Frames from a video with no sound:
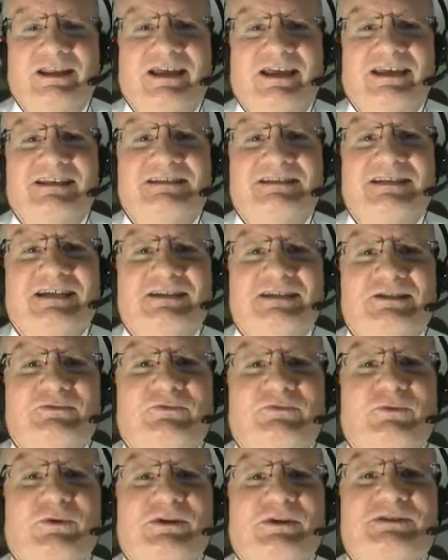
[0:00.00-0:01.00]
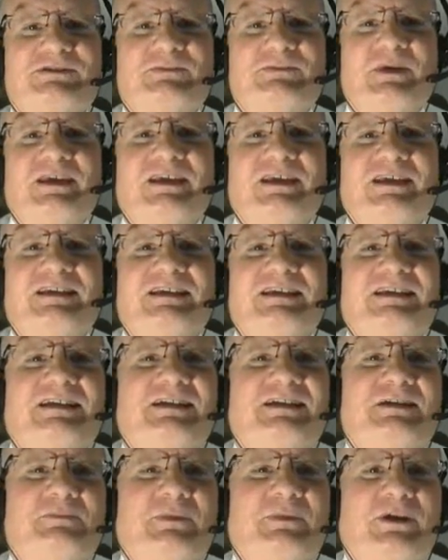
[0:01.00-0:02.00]
I intended for it to be,
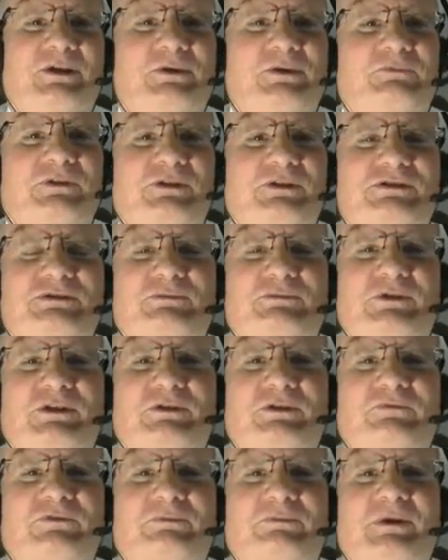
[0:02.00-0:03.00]
but hopefully there's some good